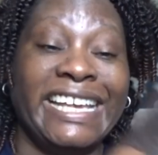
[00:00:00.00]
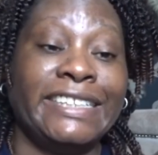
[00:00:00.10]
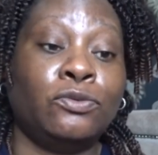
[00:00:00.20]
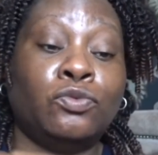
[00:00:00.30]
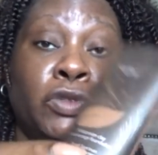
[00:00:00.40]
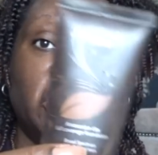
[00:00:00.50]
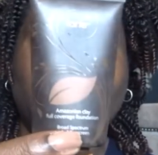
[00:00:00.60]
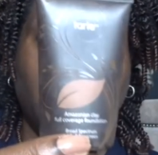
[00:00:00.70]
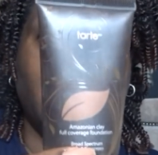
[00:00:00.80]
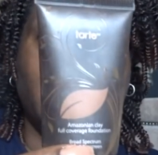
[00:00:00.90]
is Rich
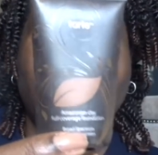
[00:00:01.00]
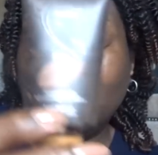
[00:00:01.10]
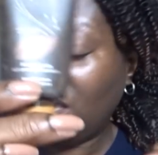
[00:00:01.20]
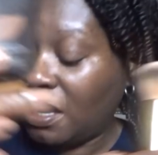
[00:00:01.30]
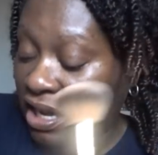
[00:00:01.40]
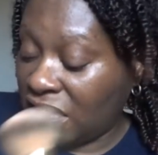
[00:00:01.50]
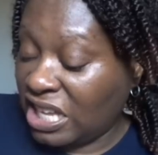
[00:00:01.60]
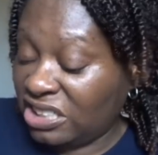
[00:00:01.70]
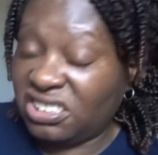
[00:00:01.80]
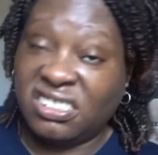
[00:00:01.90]
Honey, and
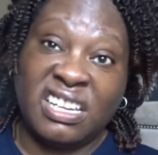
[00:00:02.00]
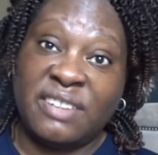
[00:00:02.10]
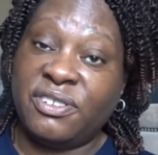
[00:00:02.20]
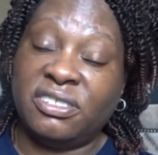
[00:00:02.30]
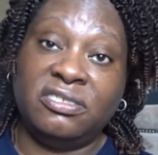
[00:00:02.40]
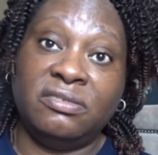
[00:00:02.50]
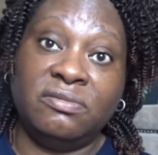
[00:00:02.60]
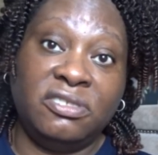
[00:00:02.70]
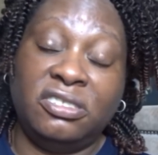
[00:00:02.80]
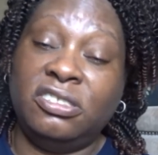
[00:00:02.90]
they just never,
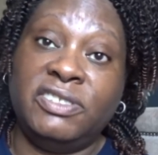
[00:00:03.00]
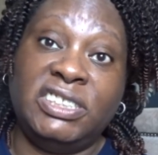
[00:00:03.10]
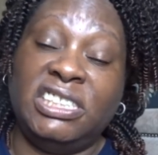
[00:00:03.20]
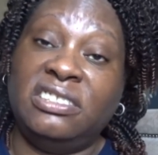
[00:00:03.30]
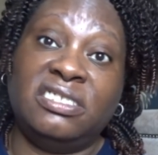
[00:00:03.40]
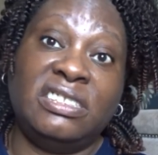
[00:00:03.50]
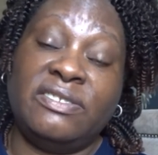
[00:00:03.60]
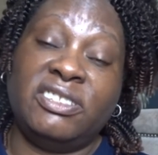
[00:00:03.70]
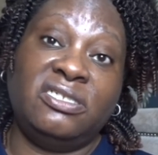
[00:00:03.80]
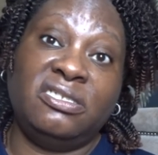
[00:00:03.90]
QVC just
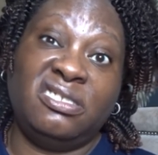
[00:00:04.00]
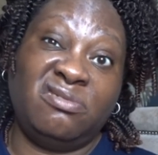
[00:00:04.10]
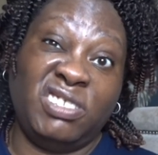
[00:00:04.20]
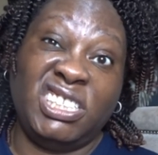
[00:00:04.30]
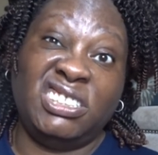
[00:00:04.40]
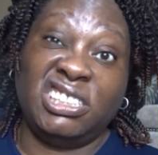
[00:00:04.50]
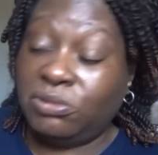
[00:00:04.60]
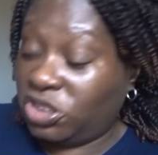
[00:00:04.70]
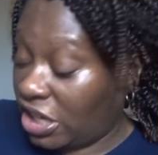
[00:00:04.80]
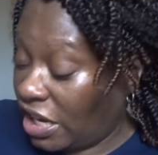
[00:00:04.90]
never do the really deep
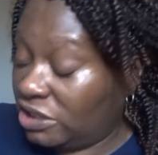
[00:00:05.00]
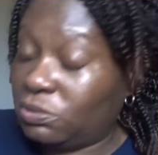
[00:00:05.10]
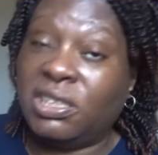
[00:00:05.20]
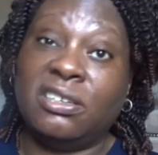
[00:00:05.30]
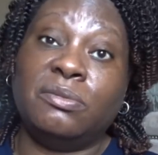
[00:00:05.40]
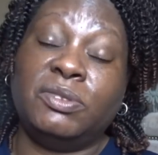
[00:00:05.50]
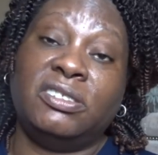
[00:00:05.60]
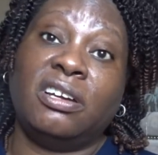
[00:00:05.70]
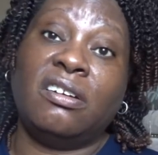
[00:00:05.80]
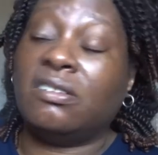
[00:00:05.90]
shades when it comes to
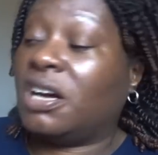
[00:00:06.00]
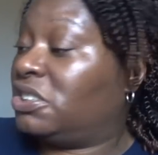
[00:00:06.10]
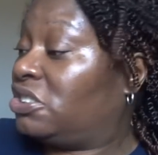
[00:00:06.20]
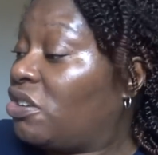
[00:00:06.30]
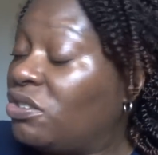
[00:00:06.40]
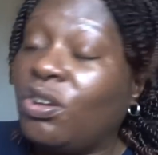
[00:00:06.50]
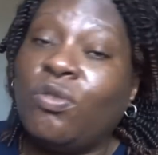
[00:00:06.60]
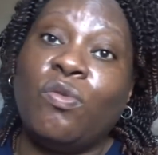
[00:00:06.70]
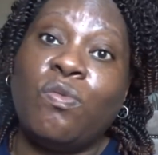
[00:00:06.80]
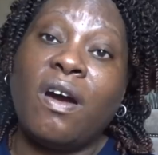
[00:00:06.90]
Tarte. I don't
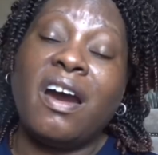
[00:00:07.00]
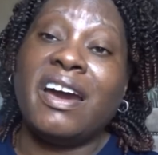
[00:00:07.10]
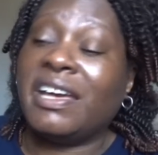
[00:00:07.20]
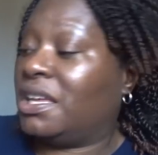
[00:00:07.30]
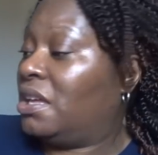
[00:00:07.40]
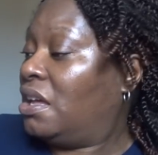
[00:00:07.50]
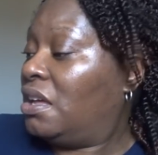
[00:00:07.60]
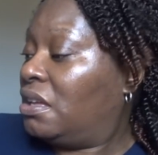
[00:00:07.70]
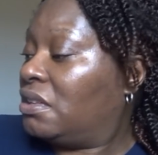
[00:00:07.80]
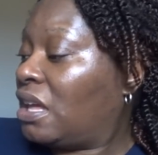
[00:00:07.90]
know why
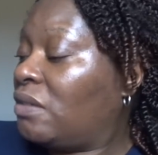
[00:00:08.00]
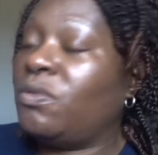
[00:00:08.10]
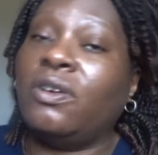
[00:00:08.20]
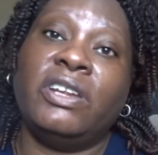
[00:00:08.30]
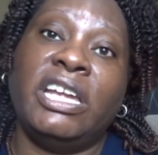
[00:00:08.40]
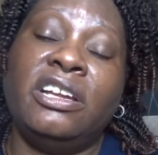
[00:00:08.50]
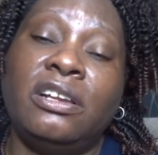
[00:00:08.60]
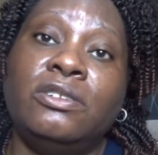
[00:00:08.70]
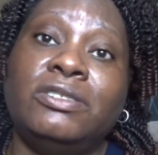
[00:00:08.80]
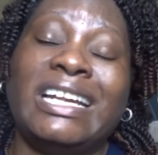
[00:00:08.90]
they won't
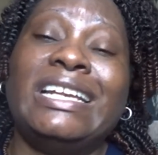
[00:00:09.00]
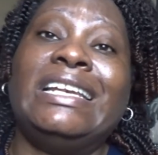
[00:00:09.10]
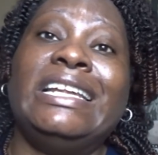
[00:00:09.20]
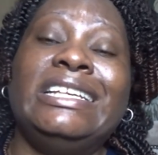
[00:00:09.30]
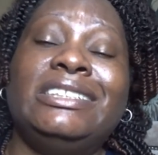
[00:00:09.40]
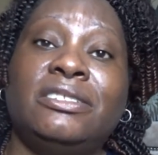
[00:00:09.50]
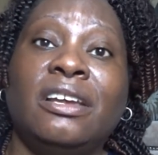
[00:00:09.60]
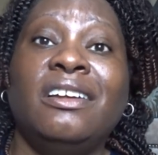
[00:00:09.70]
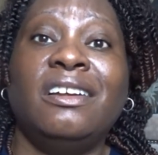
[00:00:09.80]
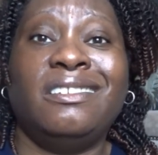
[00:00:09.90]
include at least
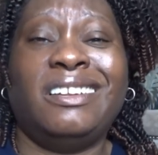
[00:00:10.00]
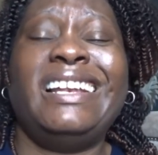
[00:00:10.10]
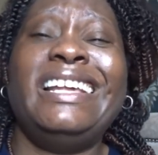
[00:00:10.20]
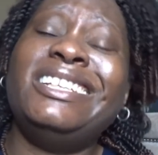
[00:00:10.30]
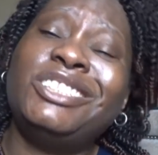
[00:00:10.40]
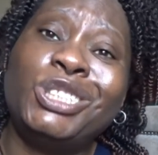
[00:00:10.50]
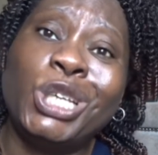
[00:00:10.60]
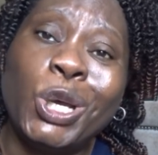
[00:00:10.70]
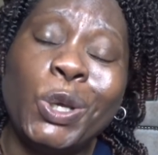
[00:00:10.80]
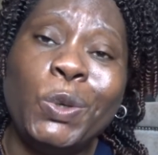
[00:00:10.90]

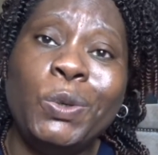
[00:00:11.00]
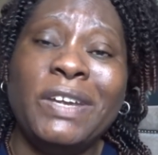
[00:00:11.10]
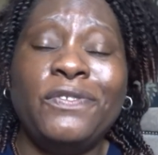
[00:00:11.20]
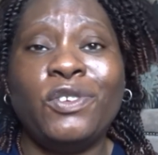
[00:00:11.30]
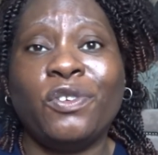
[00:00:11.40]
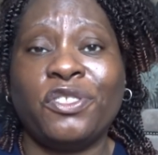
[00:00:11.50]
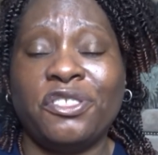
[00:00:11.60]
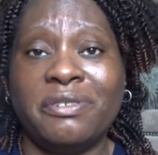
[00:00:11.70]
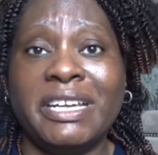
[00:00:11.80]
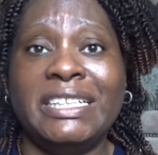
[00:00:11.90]
two, if not
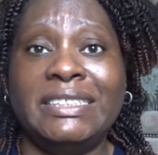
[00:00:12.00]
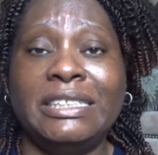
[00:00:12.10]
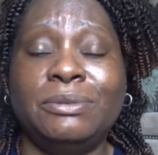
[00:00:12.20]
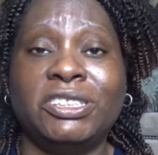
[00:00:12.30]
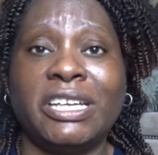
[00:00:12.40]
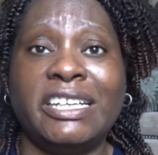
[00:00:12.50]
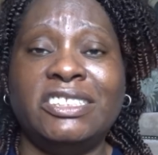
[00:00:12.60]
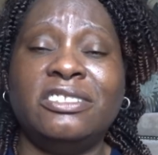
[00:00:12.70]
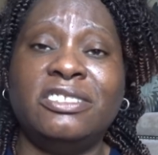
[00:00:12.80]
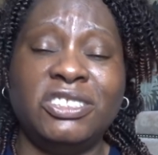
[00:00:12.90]
three, deep shades.
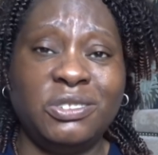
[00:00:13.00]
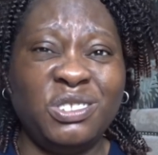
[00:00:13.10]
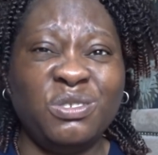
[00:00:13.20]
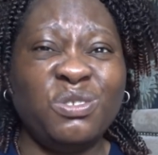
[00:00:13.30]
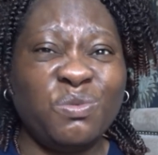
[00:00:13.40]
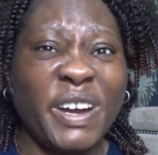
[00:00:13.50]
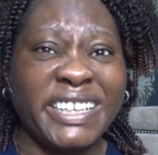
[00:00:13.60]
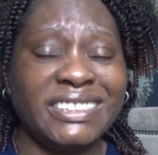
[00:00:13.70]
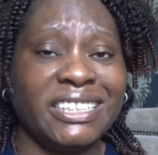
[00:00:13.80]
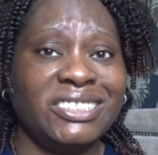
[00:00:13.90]
You know, they're doing all the
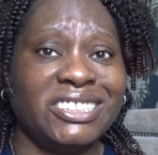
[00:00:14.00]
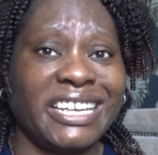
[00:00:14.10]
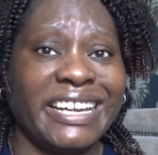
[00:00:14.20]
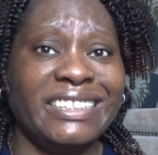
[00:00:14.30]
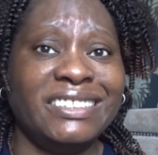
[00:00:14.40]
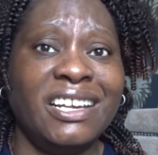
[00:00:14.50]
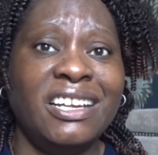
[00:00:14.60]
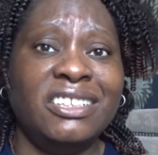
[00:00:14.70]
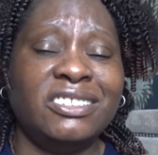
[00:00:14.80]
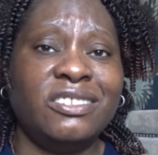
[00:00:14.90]
white skin shades.
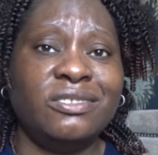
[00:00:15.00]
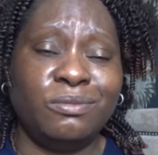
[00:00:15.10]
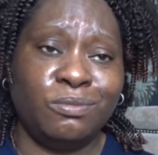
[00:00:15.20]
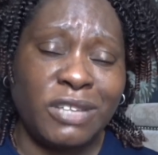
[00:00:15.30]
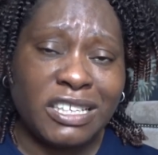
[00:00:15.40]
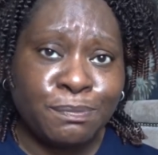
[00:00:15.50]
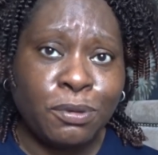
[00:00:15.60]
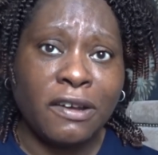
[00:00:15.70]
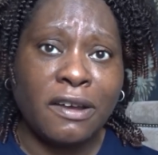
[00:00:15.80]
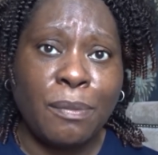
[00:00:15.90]
So let's
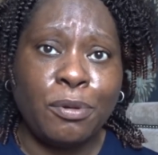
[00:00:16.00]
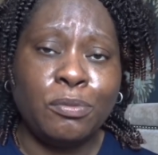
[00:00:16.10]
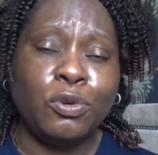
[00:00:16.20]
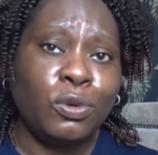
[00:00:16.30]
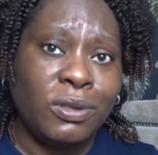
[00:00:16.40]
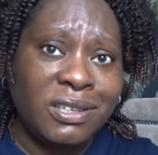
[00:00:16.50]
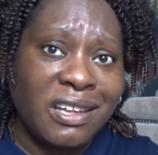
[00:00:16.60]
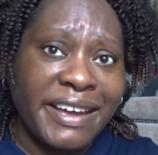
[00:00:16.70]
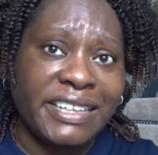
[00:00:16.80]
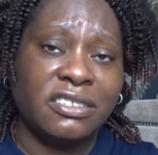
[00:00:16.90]
put a couple more
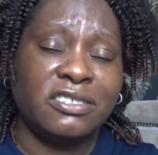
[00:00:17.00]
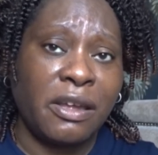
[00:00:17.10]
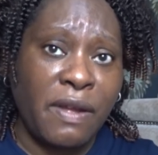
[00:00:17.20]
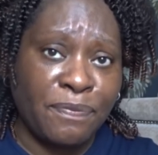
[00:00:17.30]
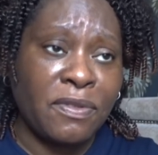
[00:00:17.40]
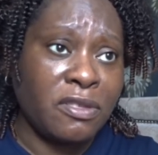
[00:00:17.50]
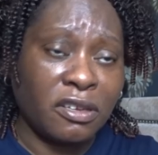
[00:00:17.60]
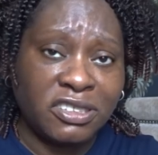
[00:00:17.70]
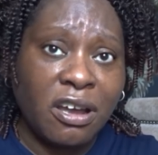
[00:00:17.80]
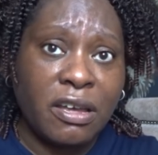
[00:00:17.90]
light, because they're, you
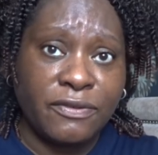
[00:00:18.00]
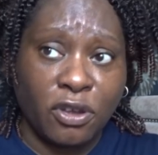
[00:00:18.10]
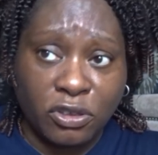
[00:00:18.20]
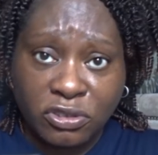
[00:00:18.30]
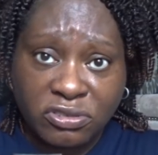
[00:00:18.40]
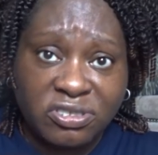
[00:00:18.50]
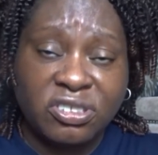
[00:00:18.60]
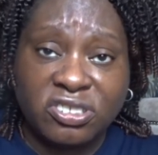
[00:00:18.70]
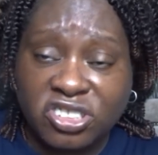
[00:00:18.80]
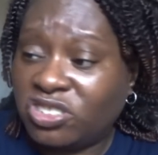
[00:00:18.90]
know, Tarte have got a
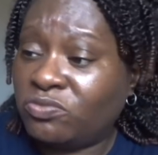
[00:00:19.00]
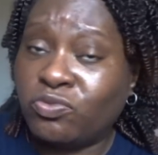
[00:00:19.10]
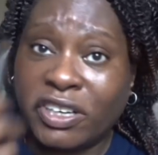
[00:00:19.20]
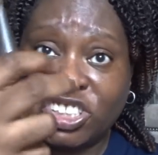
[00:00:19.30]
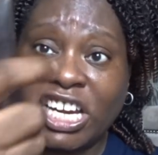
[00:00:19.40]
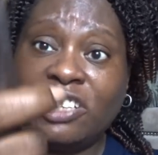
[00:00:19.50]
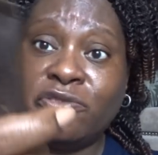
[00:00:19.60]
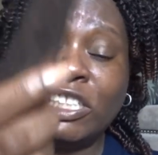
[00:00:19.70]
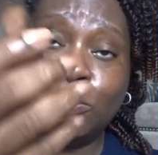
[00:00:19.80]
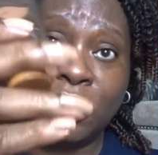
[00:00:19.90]
good shade
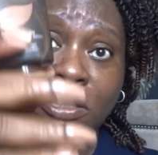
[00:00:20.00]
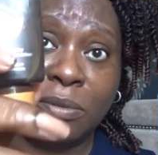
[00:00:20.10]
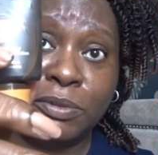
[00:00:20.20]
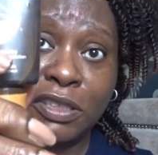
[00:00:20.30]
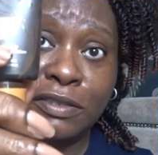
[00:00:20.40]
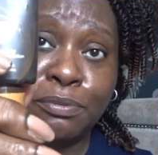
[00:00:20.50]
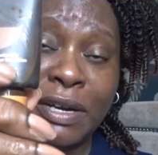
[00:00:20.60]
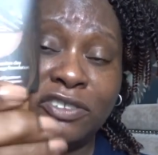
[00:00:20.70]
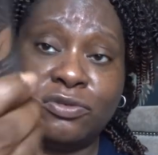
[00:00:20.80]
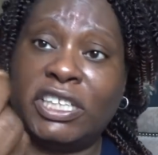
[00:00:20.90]
range when it comes to this
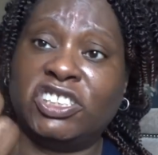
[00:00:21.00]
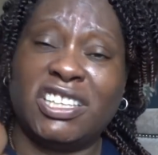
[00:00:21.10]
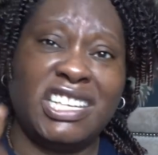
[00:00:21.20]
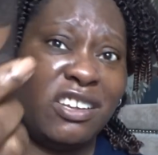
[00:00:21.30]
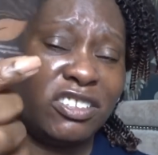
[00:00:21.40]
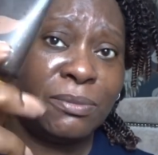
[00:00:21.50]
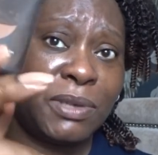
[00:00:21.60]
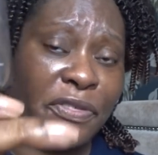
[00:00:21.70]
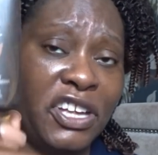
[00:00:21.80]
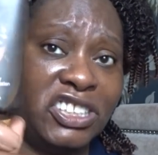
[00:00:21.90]
brand range. I think they've got something
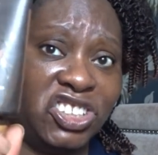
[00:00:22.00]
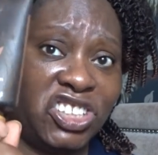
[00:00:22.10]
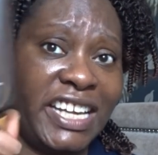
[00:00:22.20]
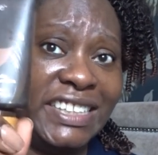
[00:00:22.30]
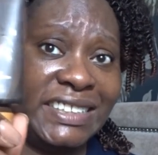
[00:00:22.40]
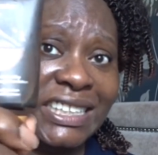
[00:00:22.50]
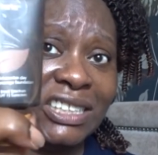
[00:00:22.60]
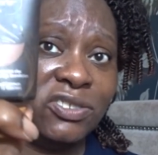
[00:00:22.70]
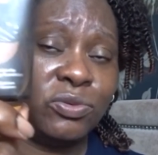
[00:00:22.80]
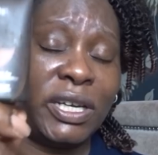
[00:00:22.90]
like 30 shades in
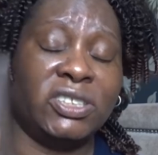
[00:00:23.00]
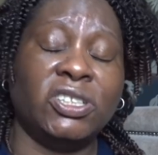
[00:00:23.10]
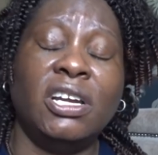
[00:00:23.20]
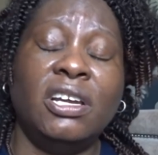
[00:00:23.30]
this range.